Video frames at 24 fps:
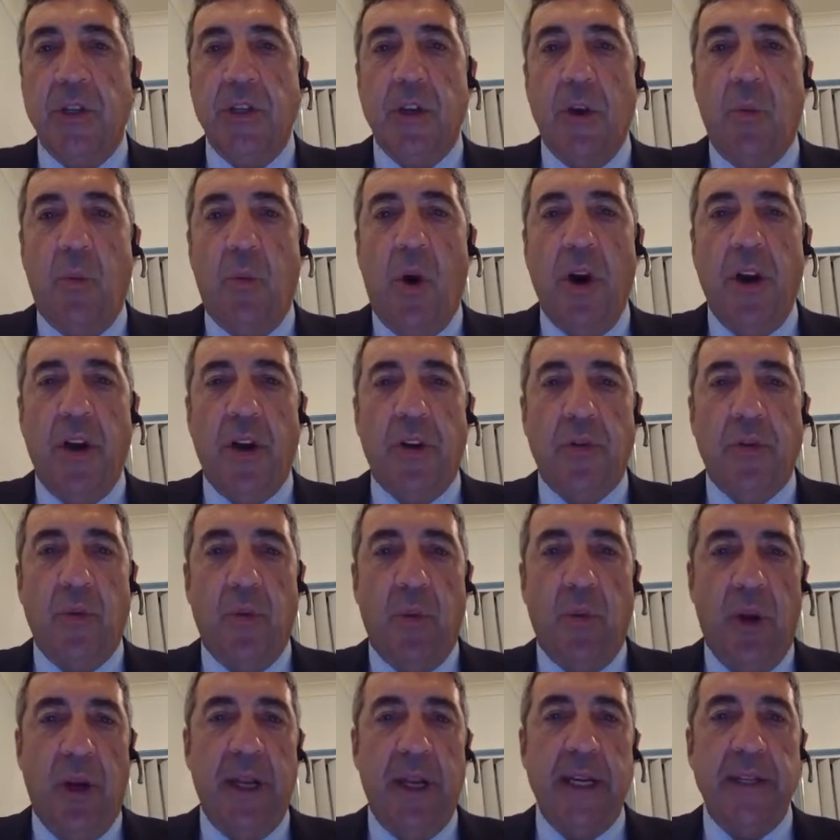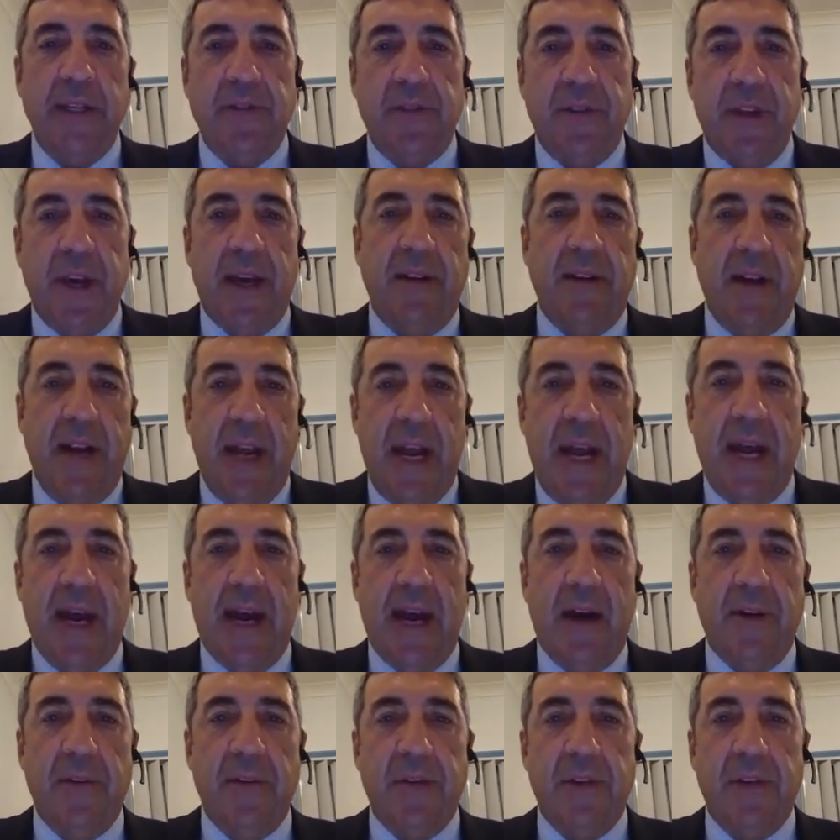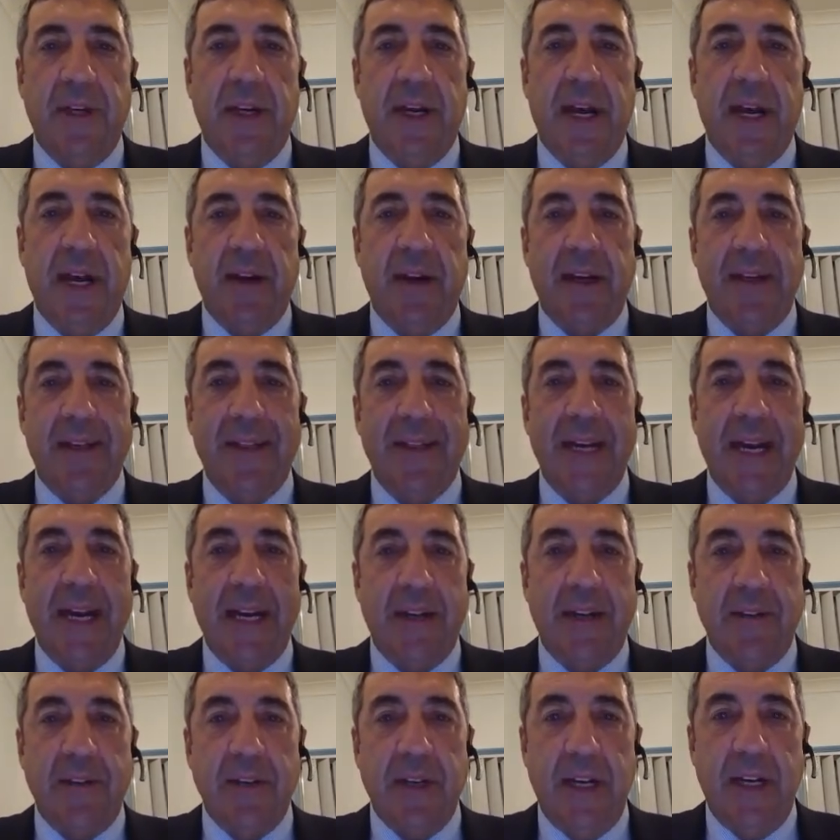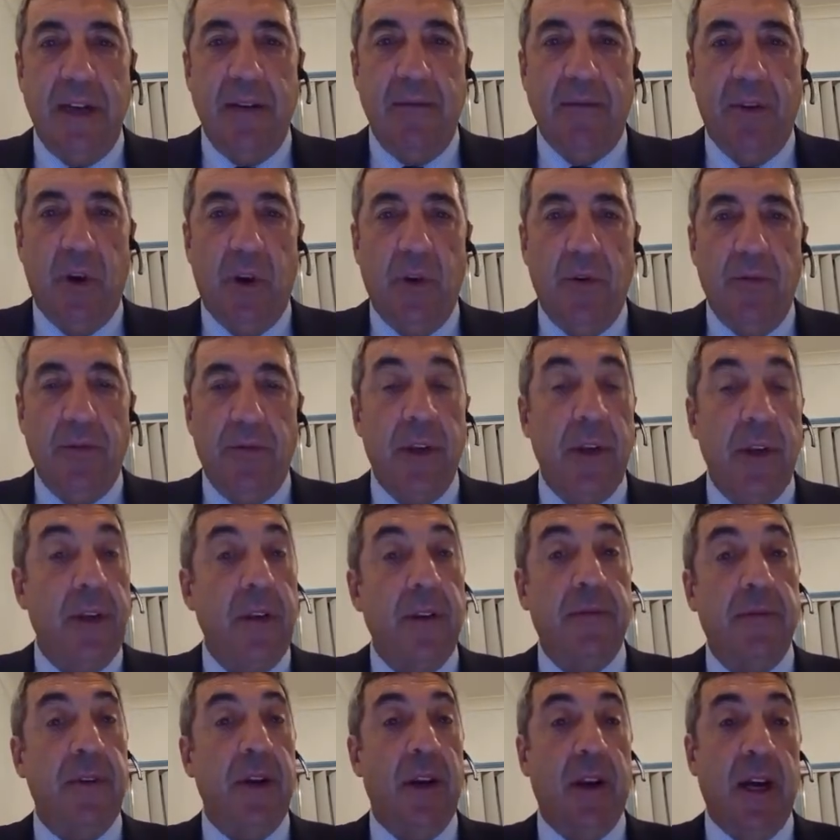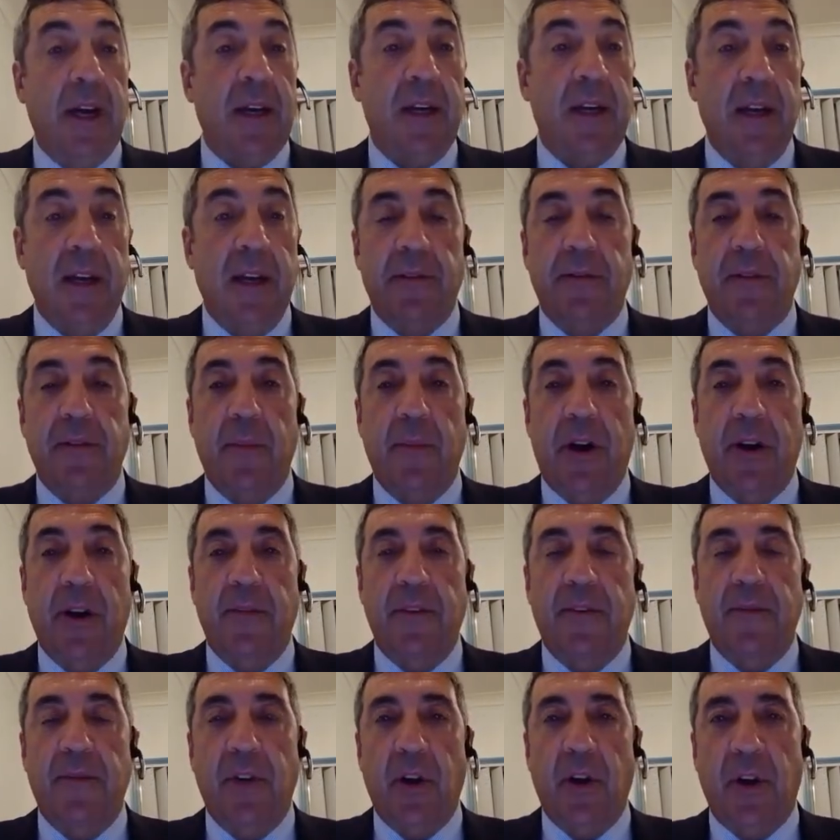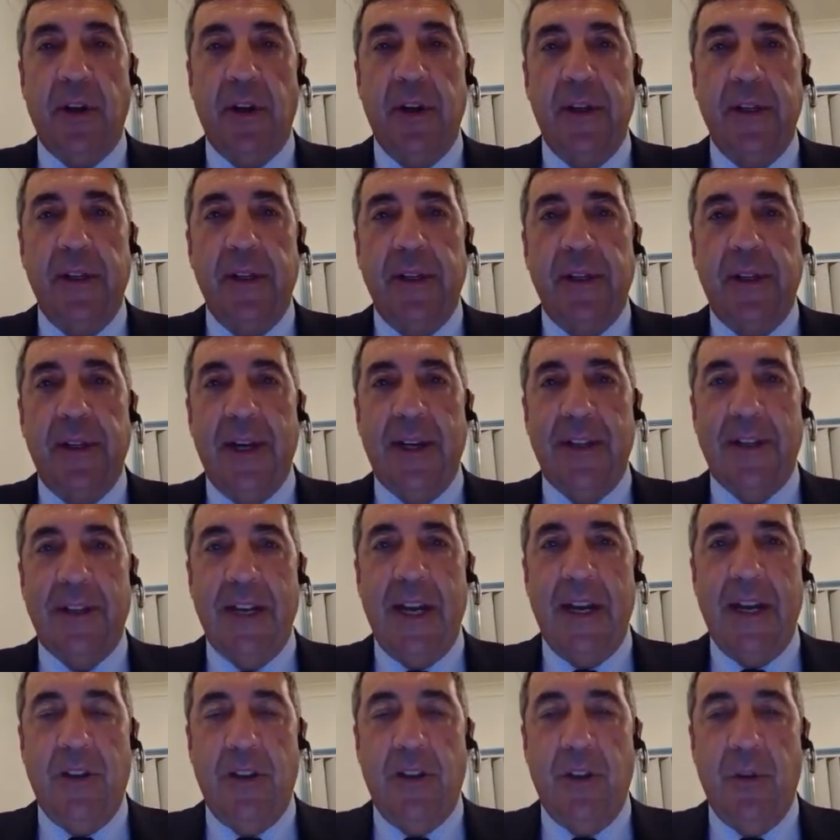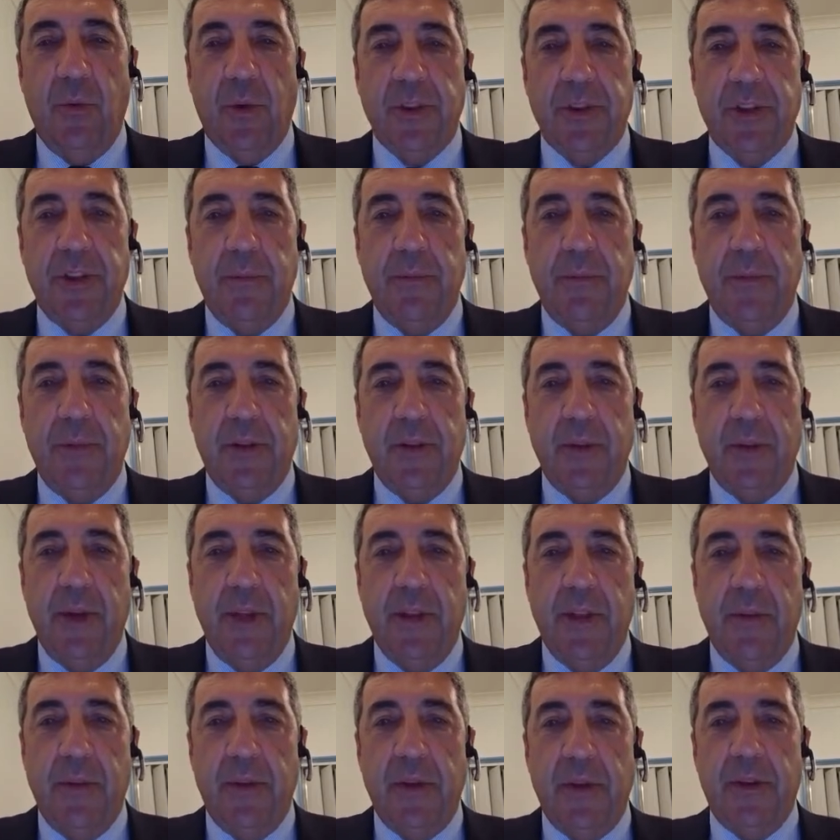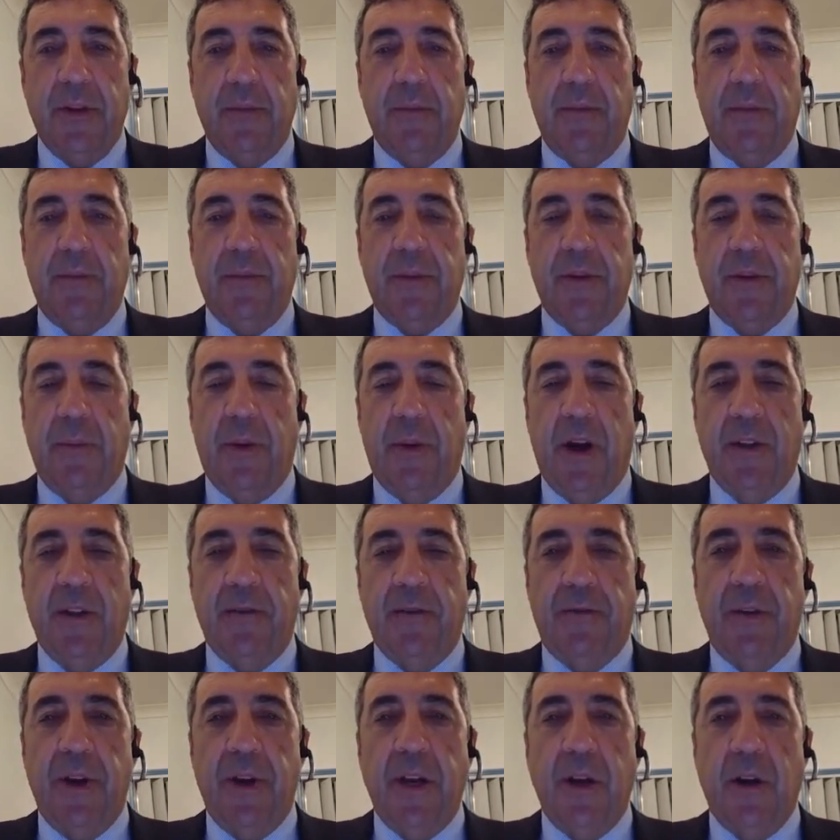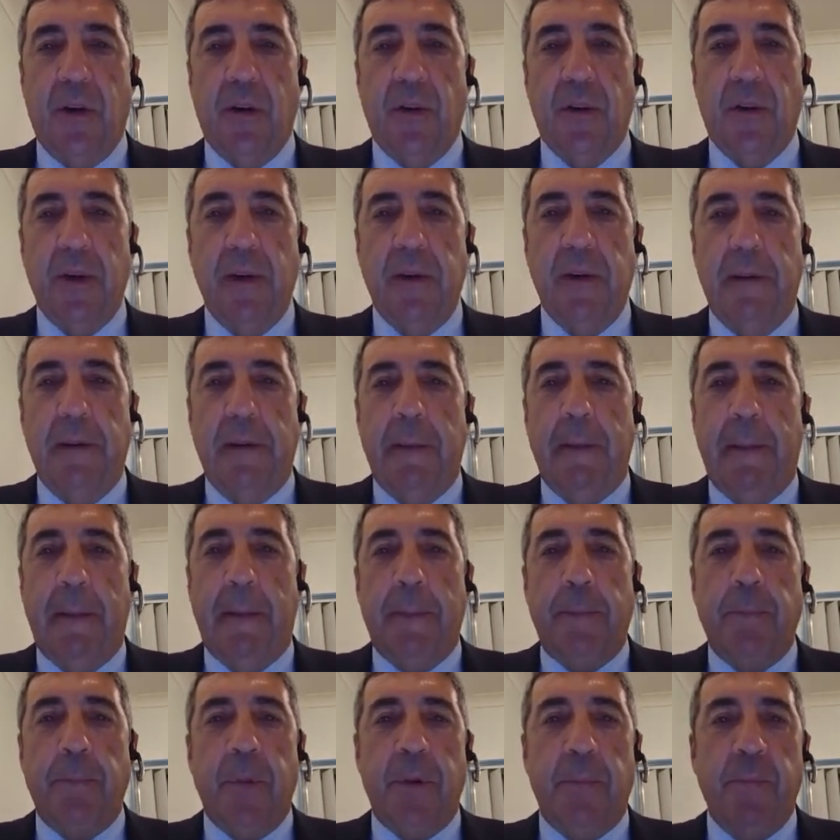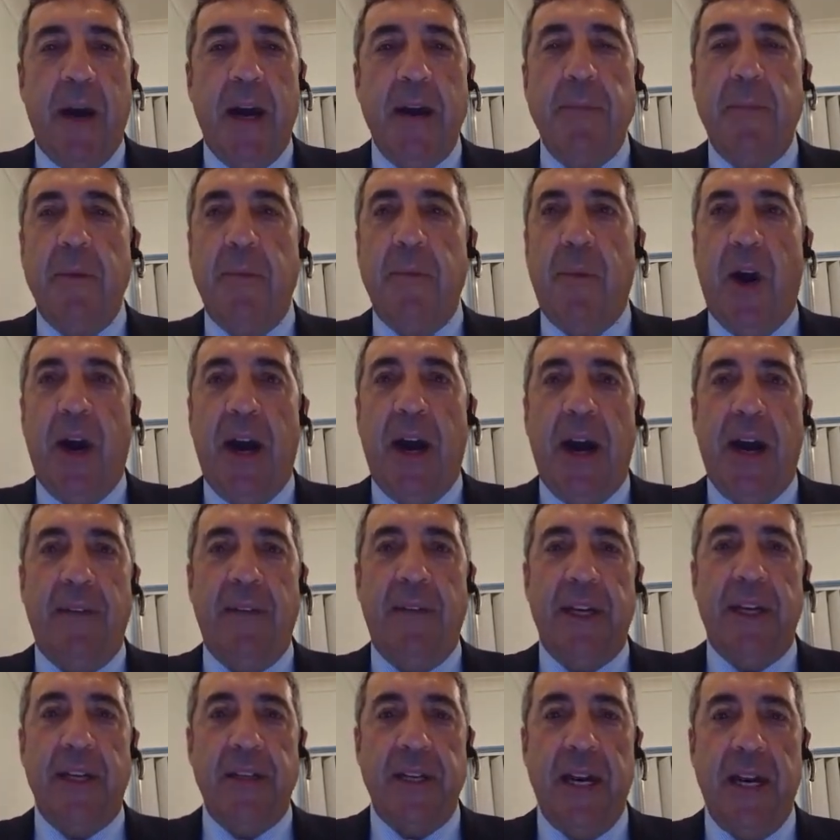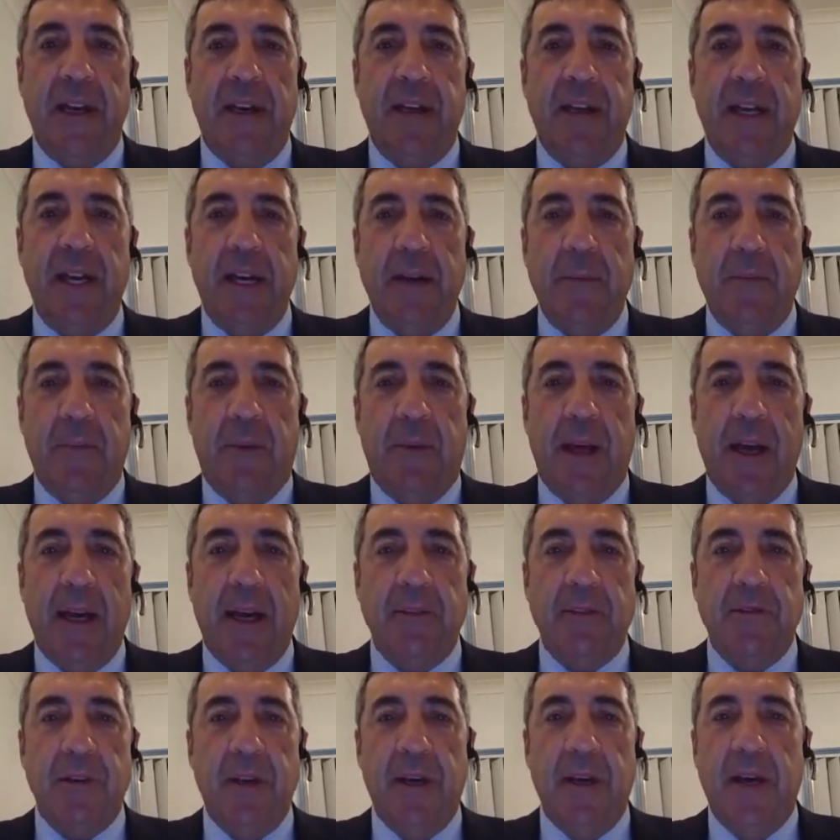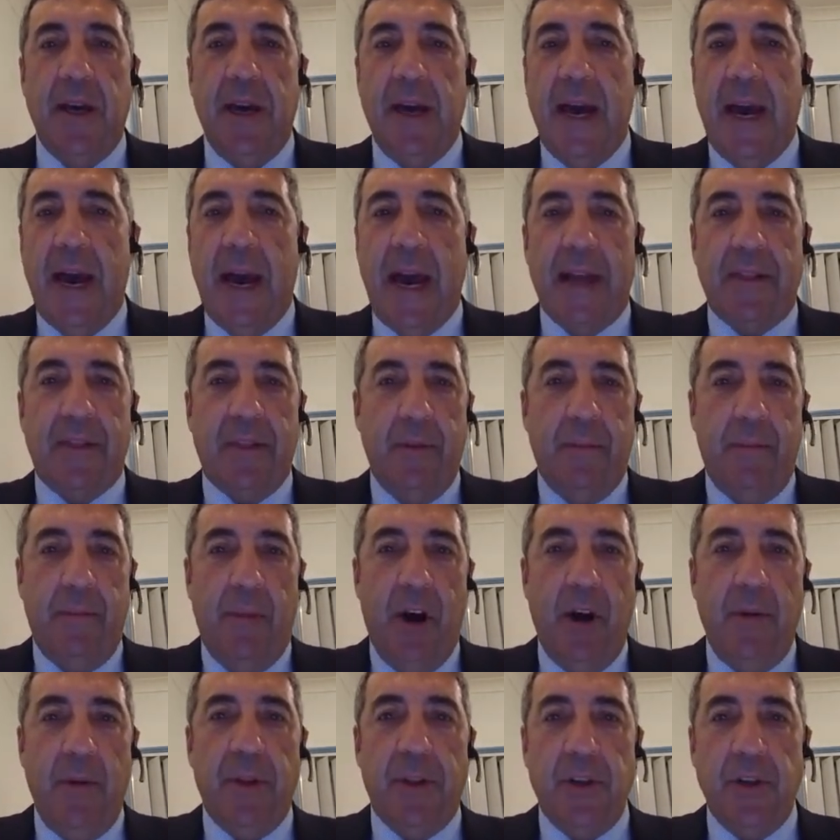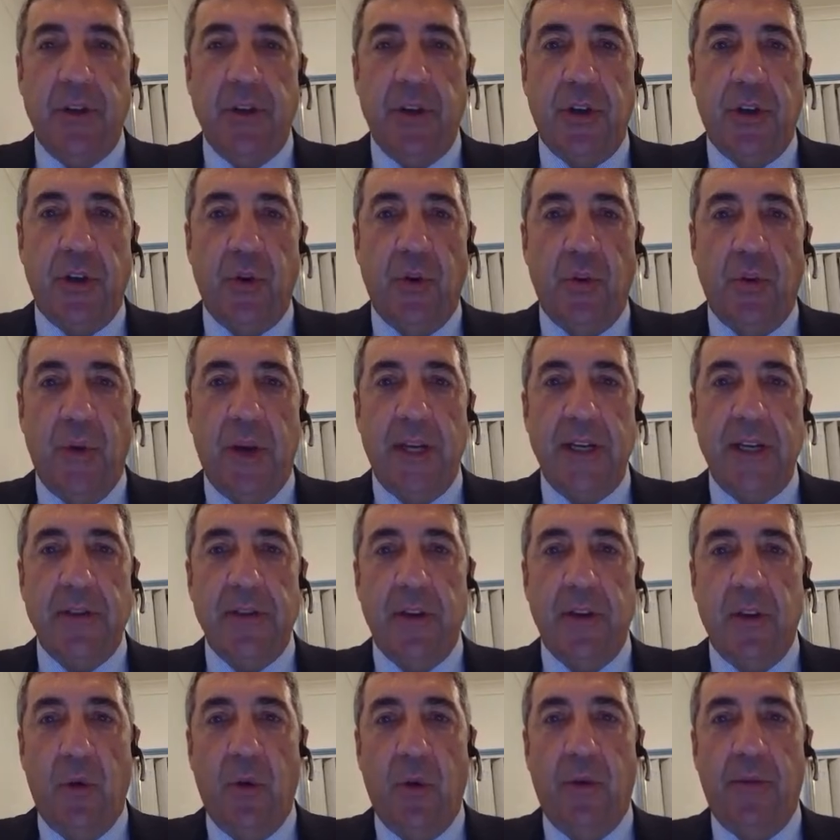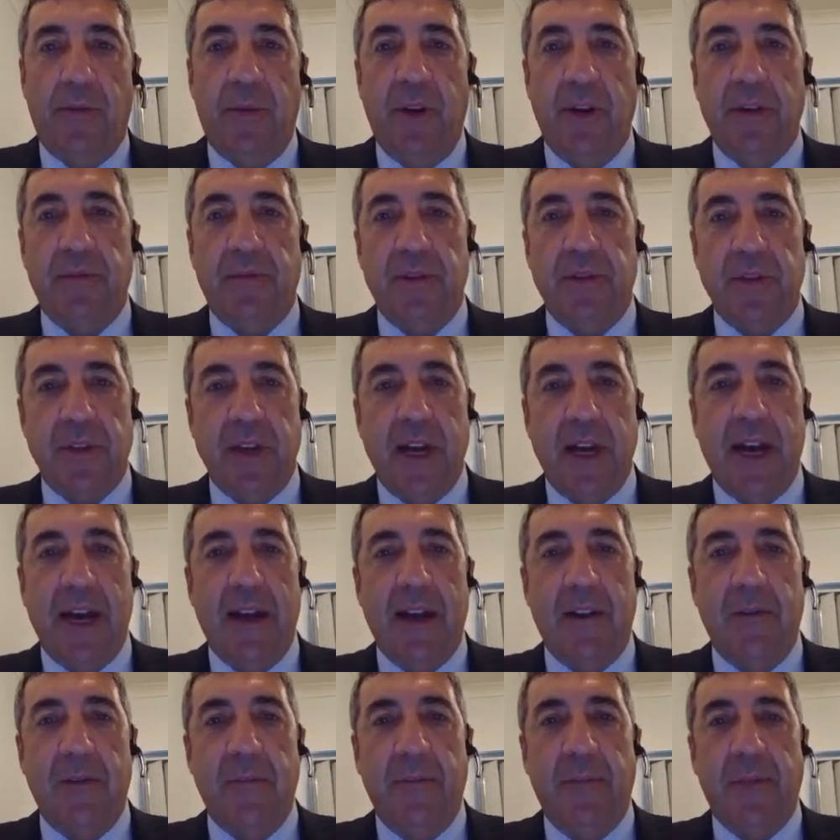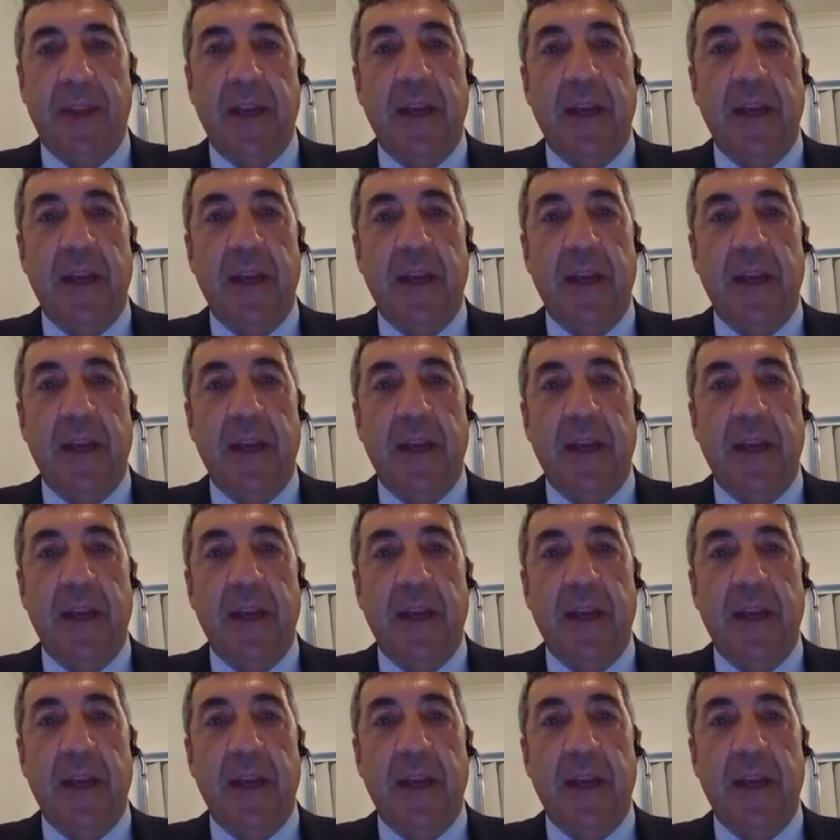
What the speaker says: So why not release that now to get a tenant involved? And if you're lucky enough, you might have even got a tenant who wants to buy the freehold. But maybe by having a tenant in place at the moment that you can release it lawfully for sale,